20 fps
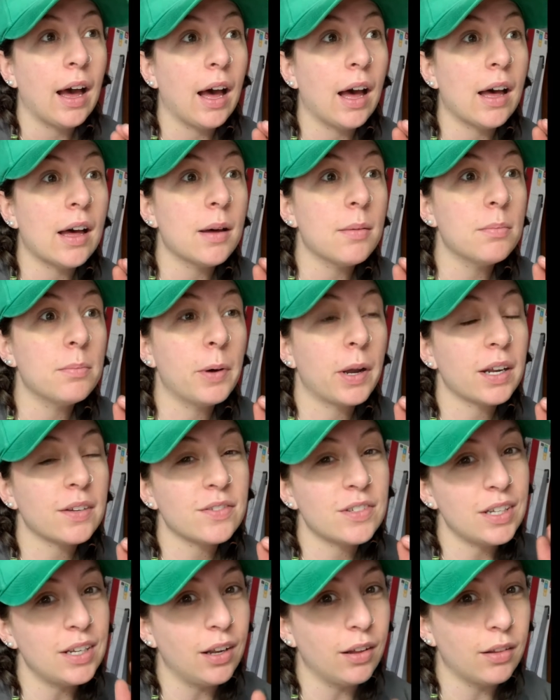But I've
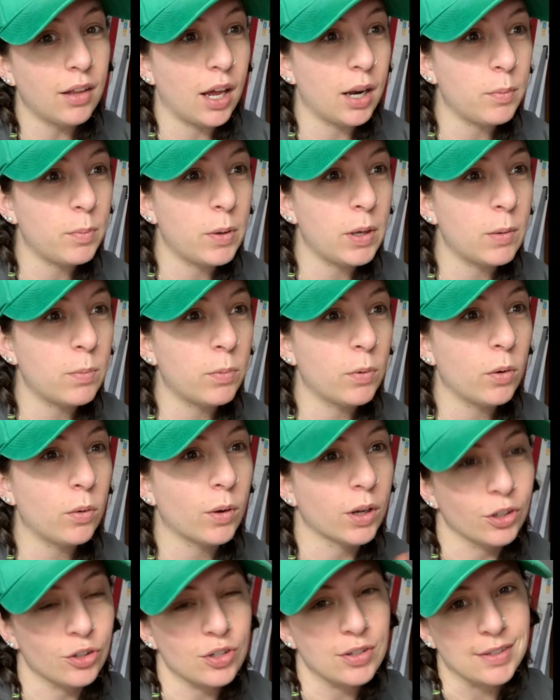seen a lot of people,
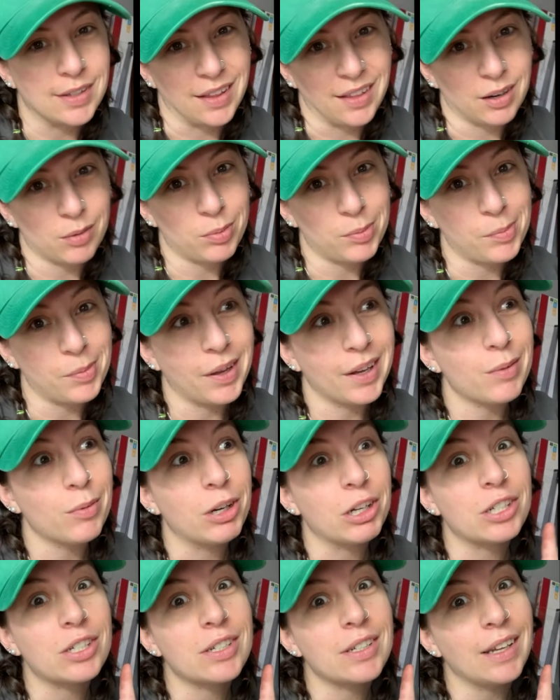well, I shouldn't say a lot of people, I
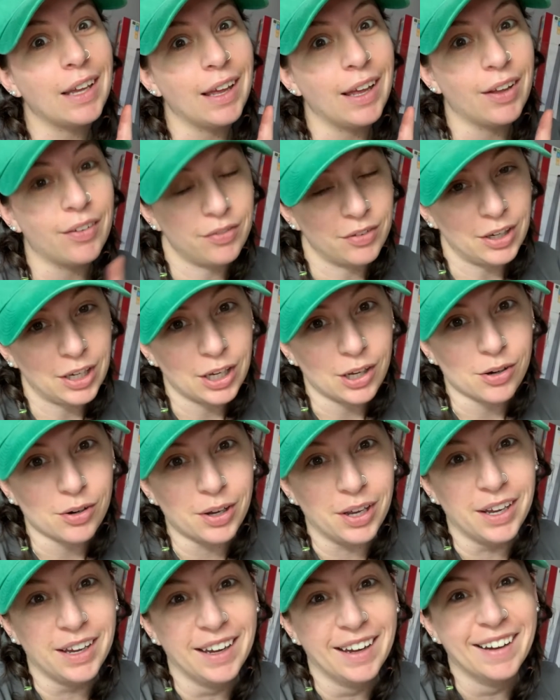watched a video
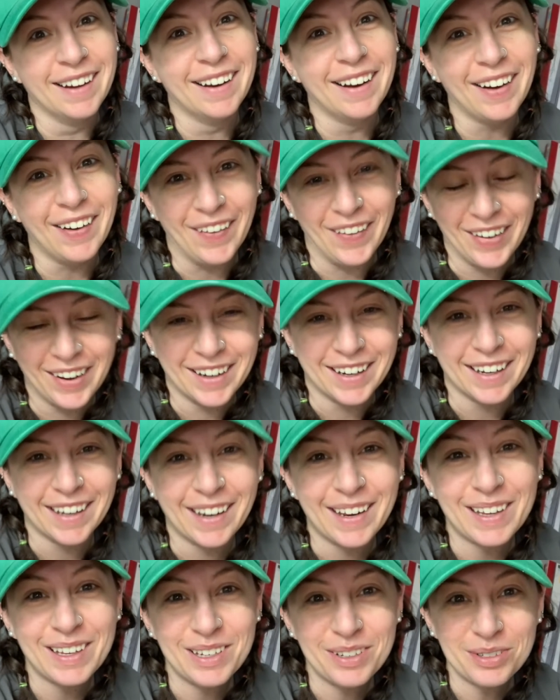
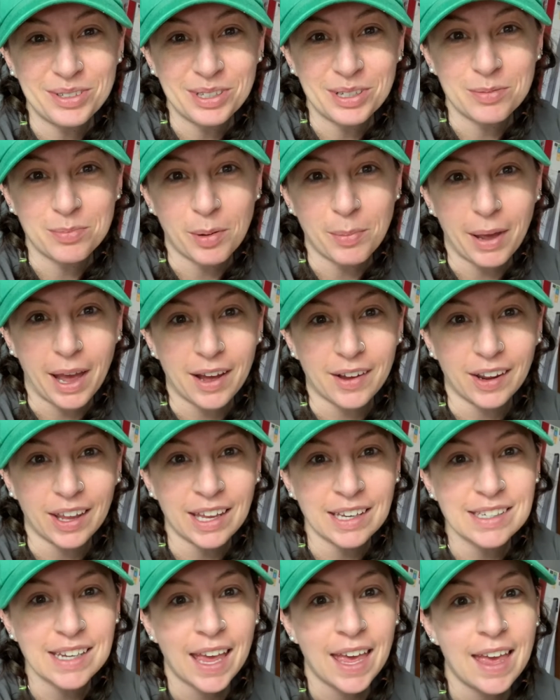on YouTube about
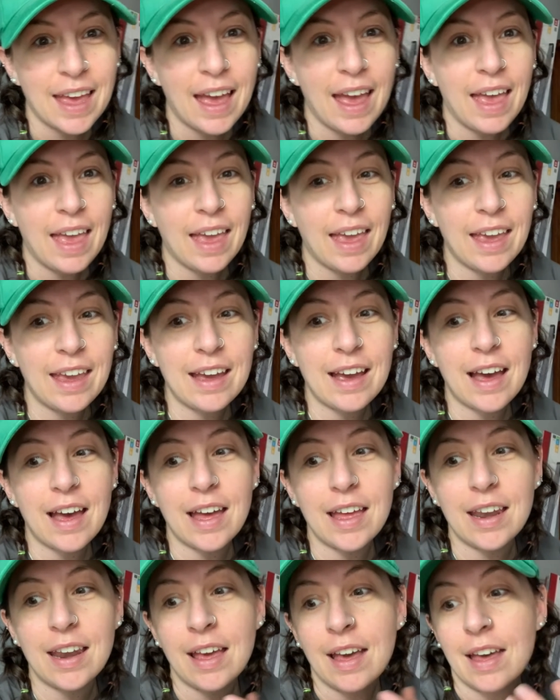it,
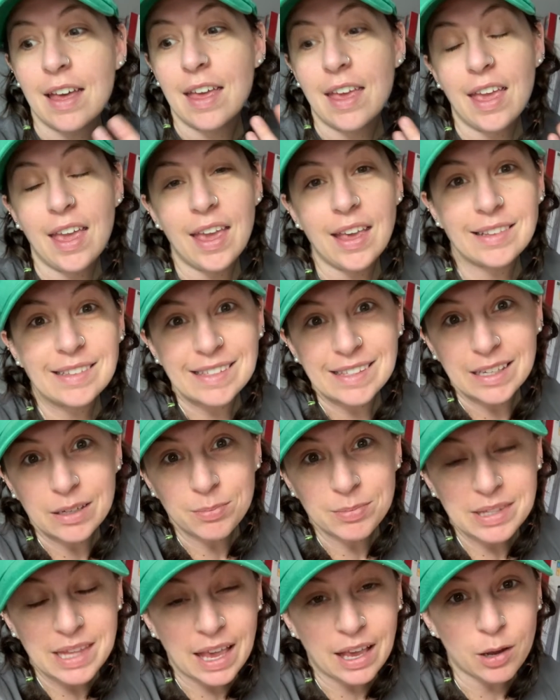and it
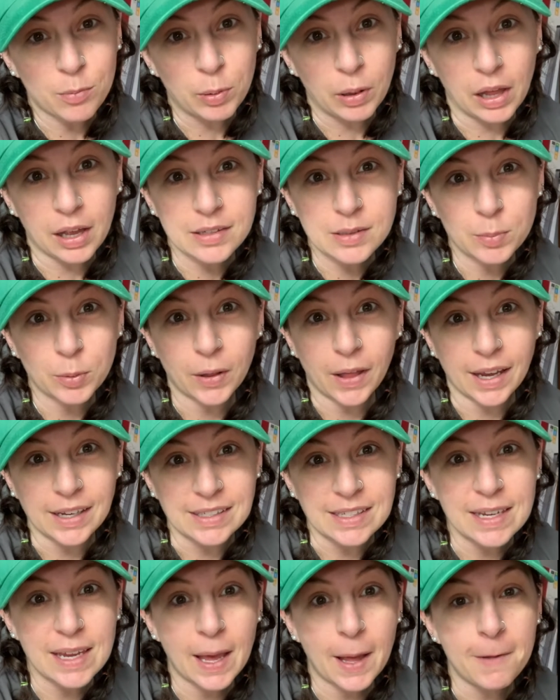seems like a plausible
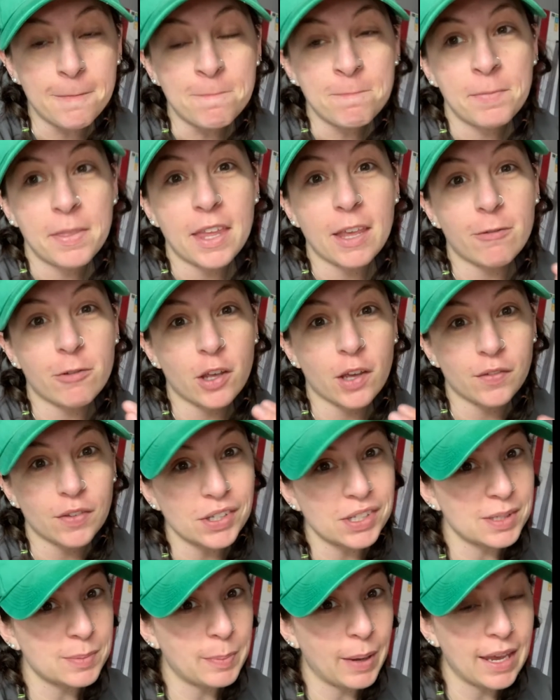idea. If you have the
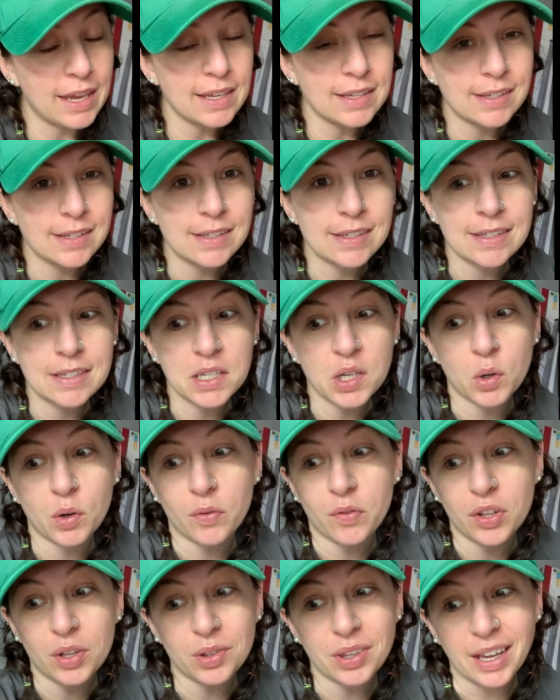space or
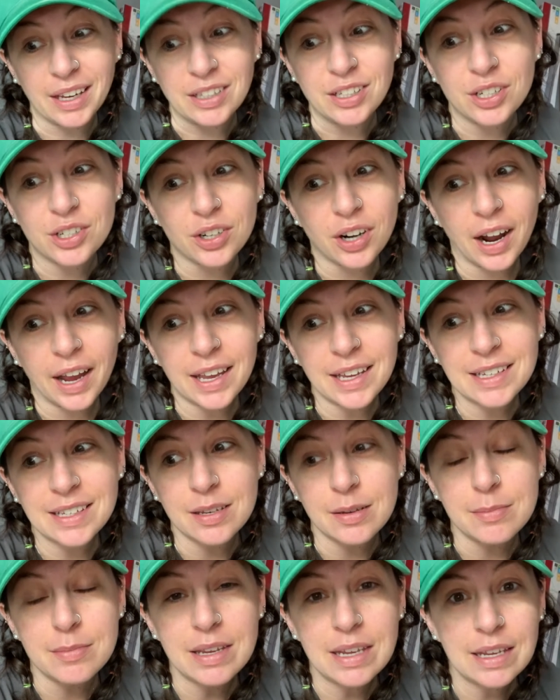if you'd like to try it,
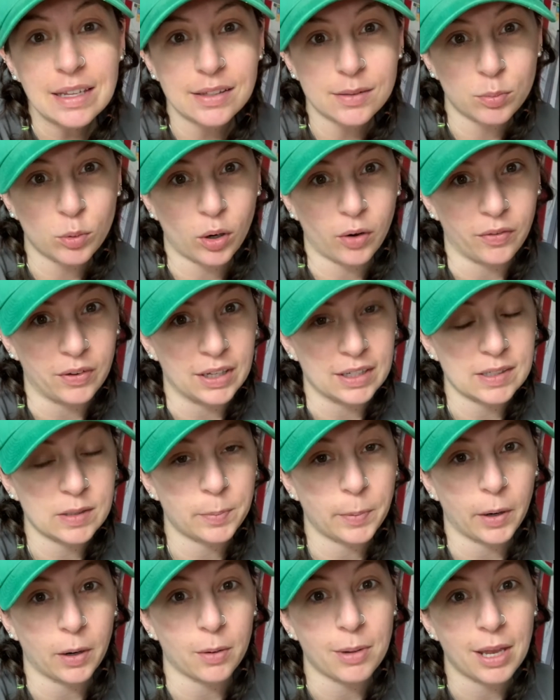to me, it's more of an
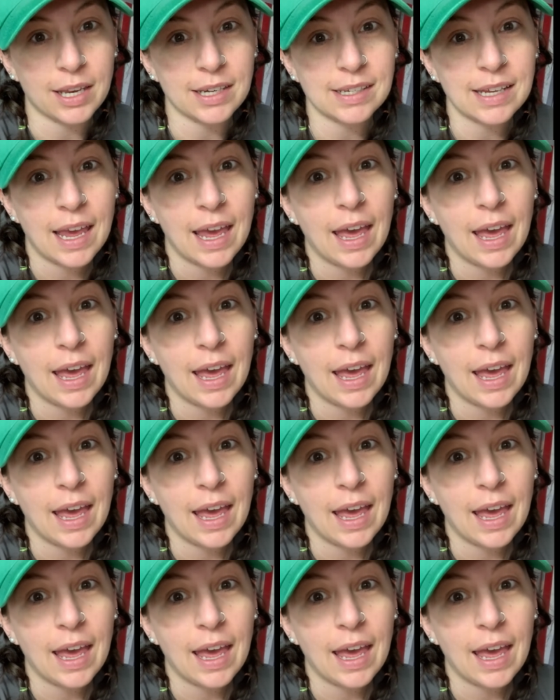experiment.